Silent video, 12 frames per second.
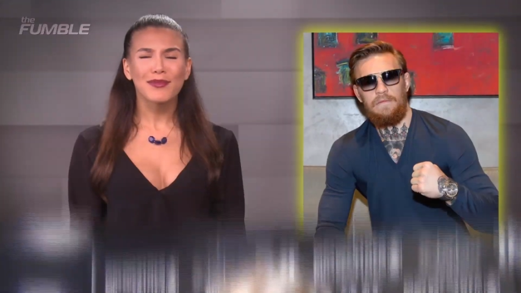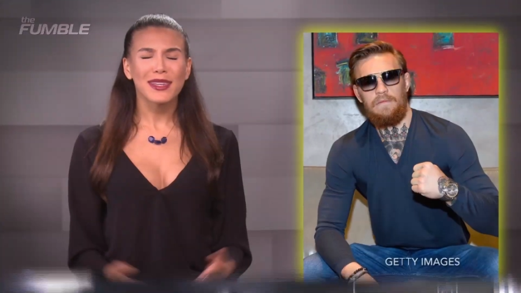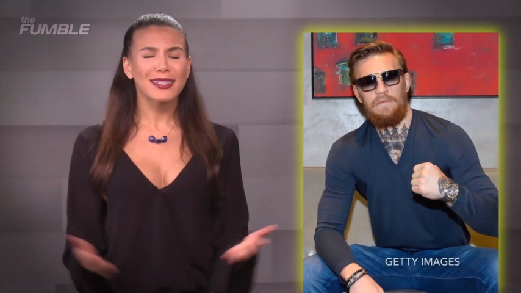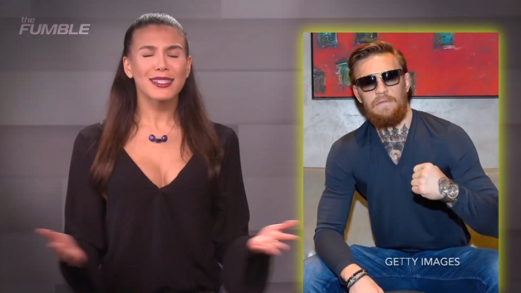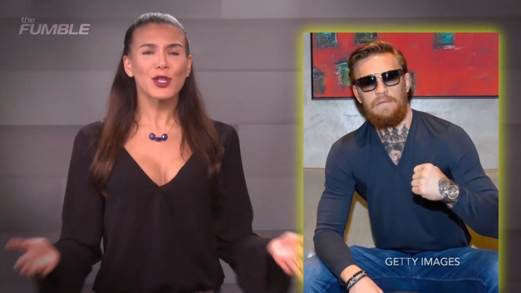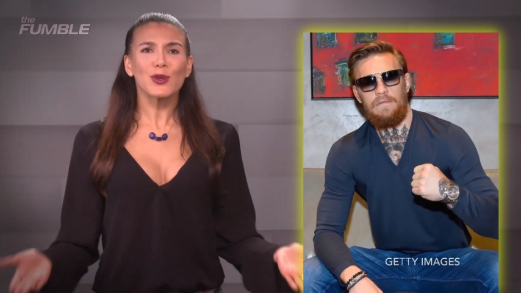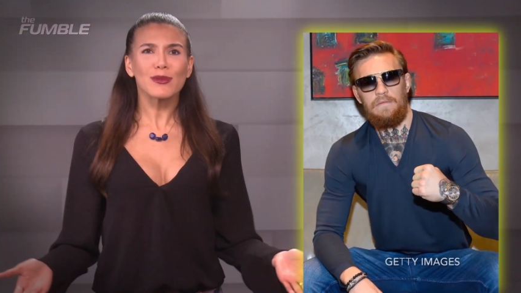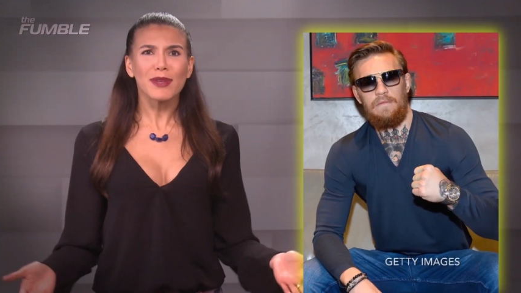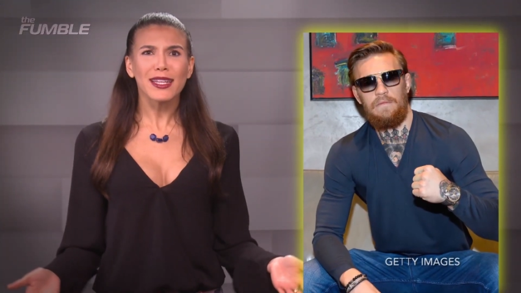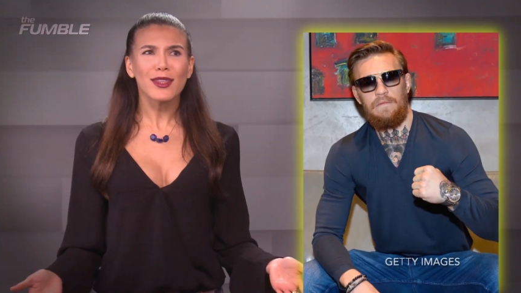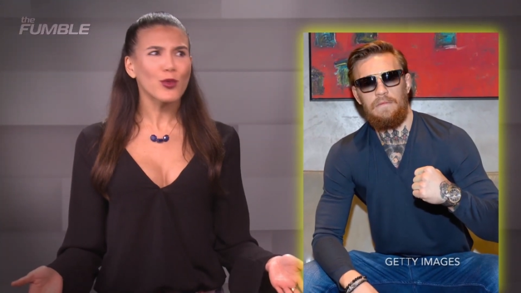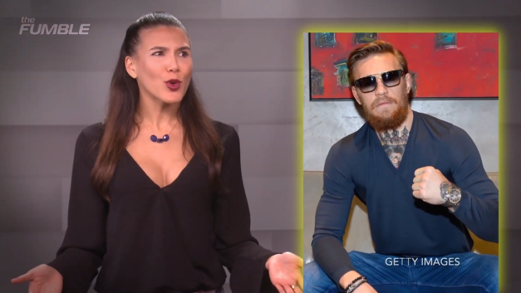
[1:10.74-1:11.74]
Speaker 1: uh, excuse
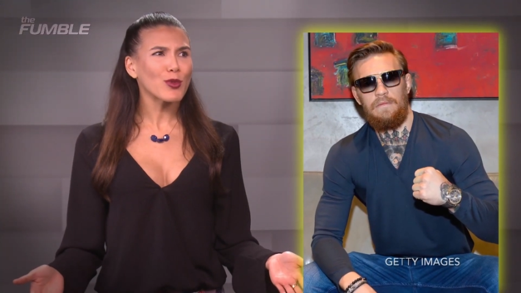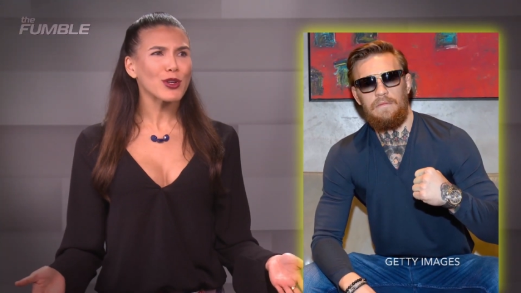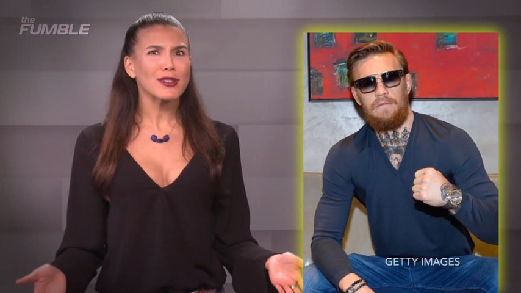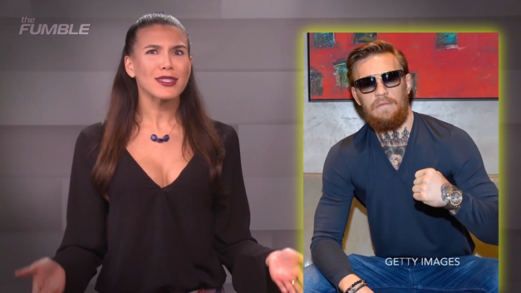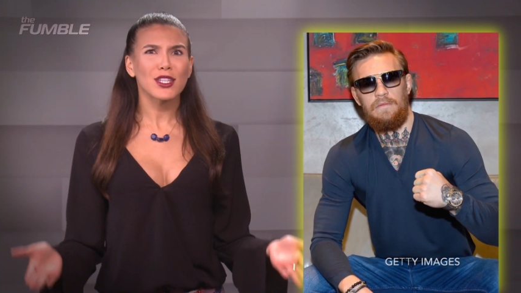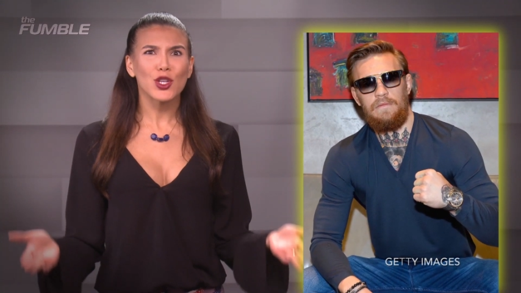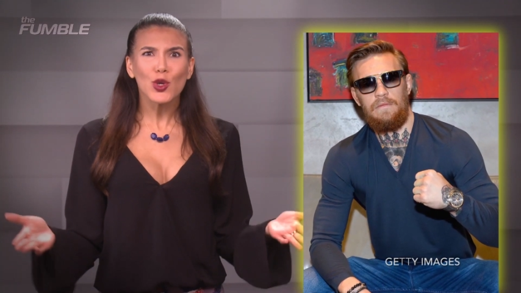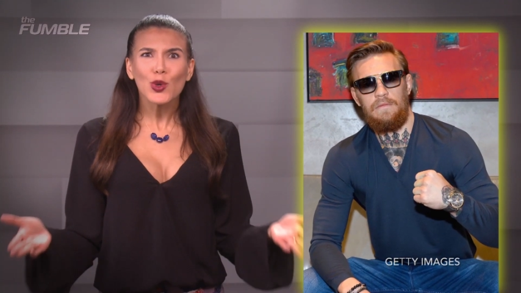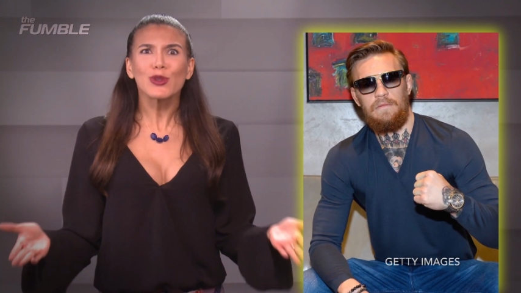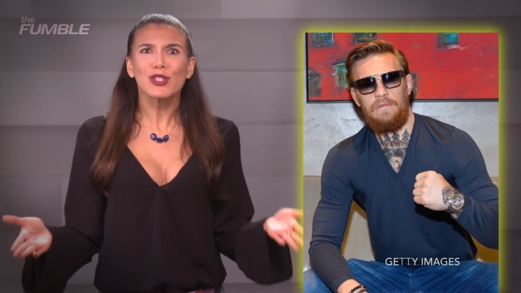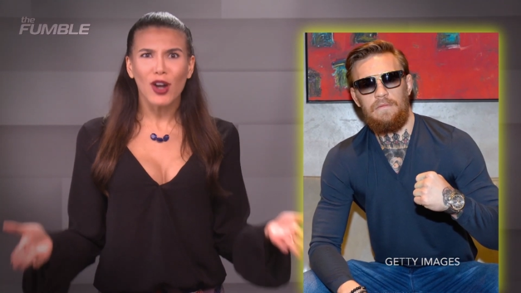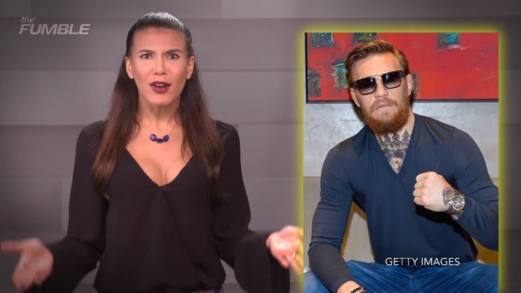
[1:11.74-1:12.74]
me. The rumors.
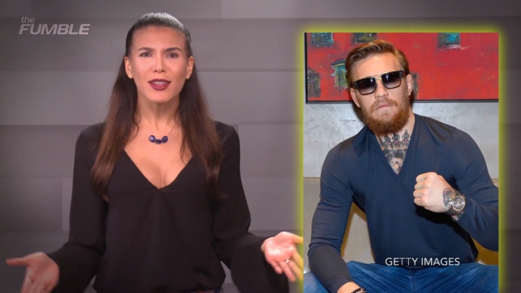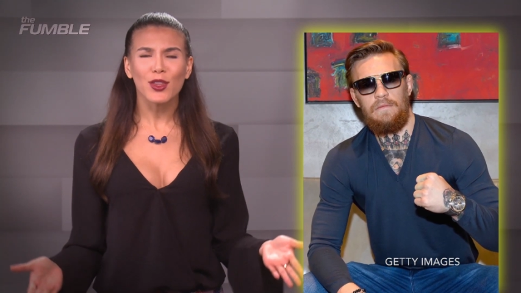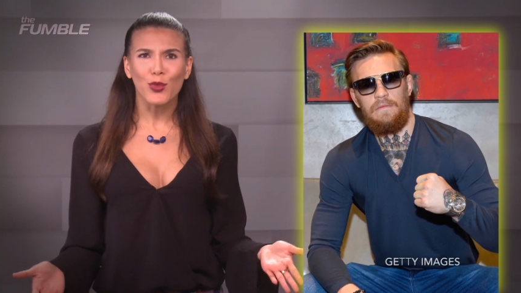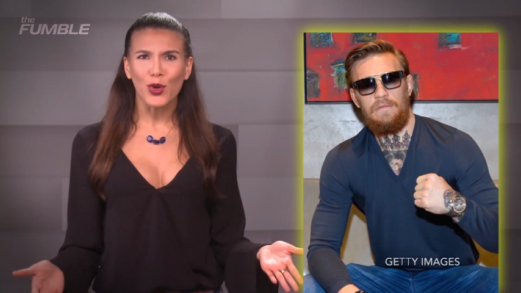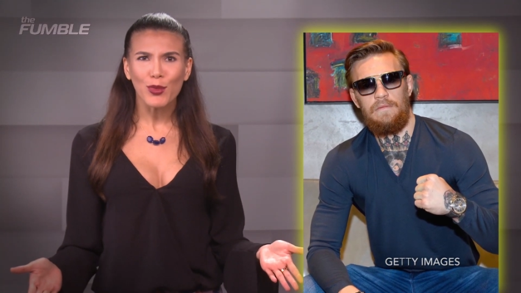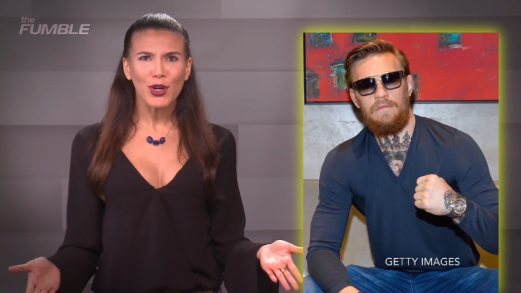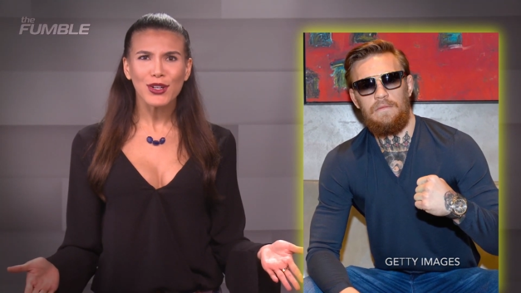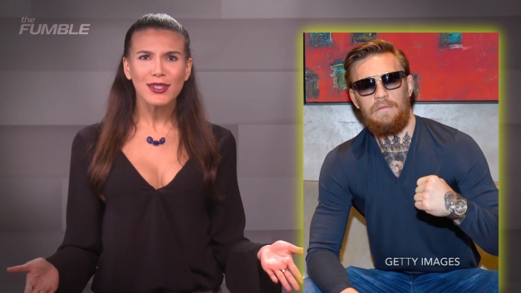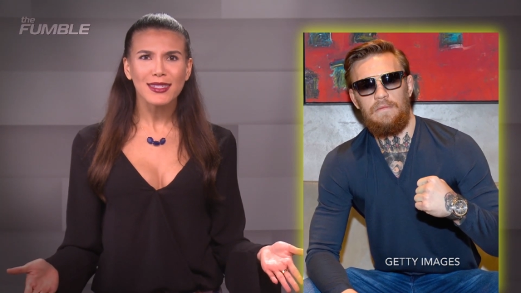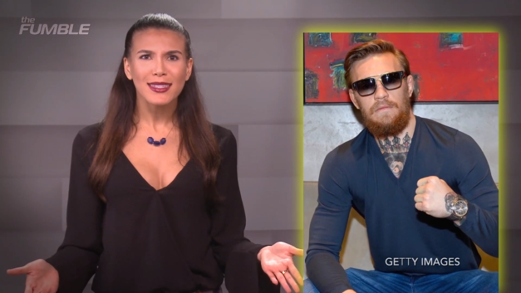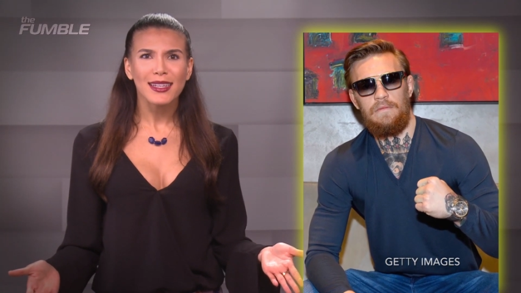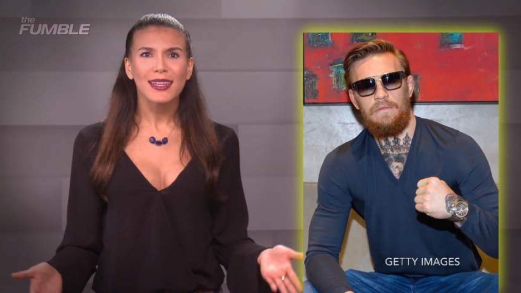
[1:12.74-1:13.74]
You started the
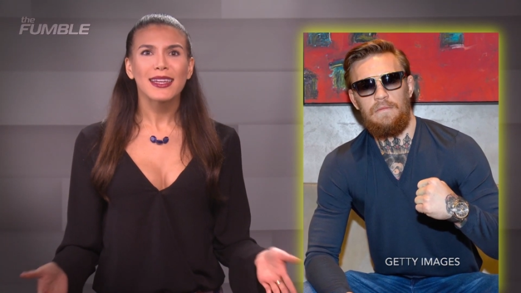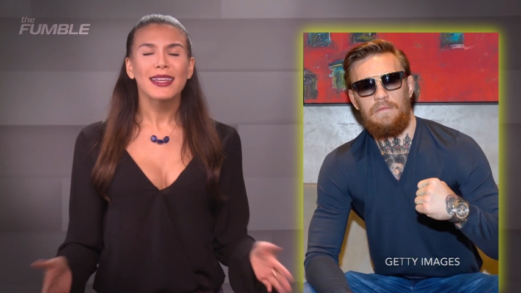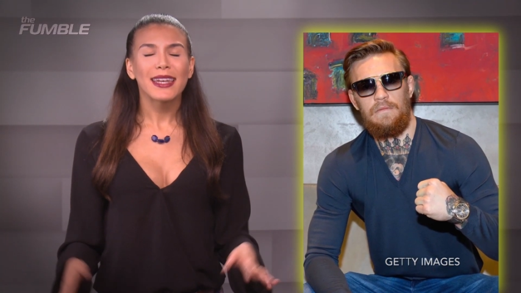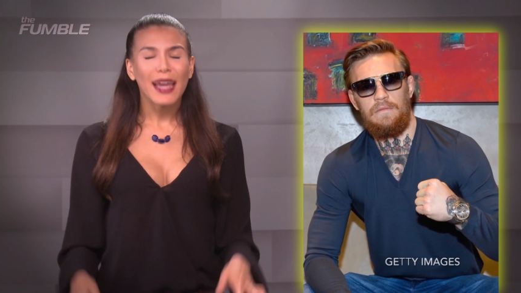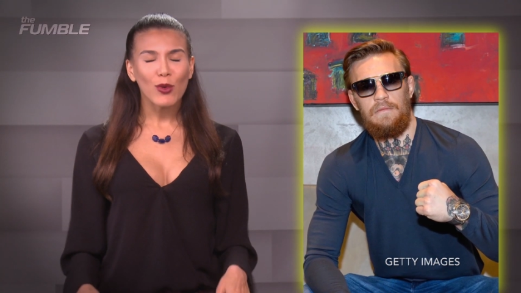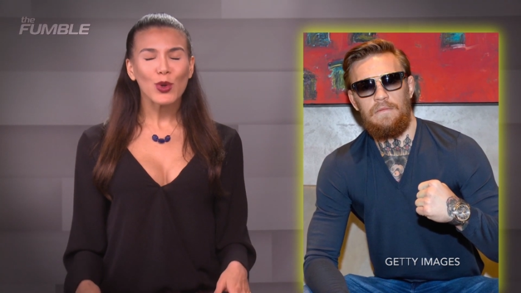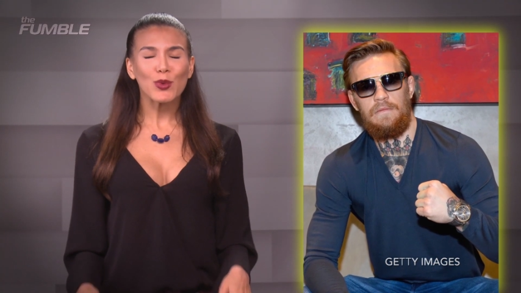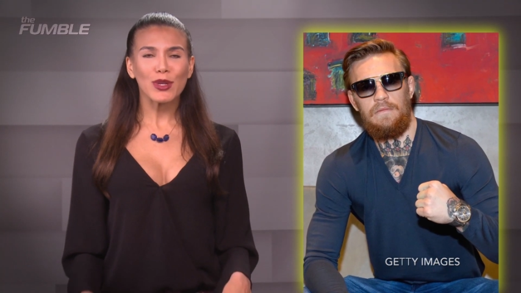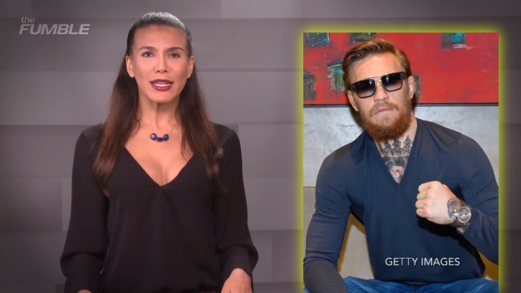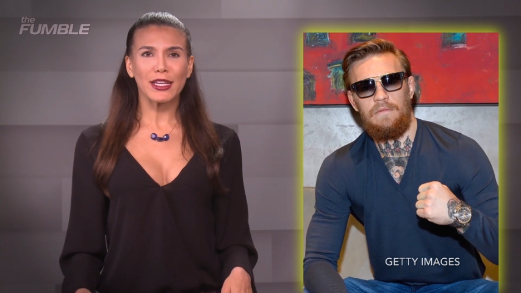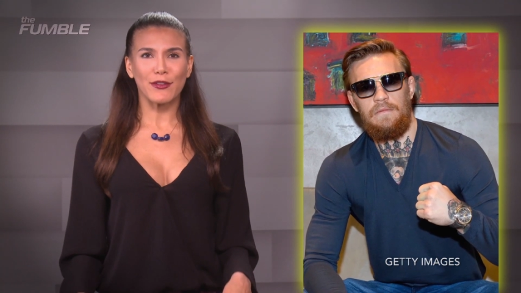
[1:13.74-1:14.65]
rumors. Now we're really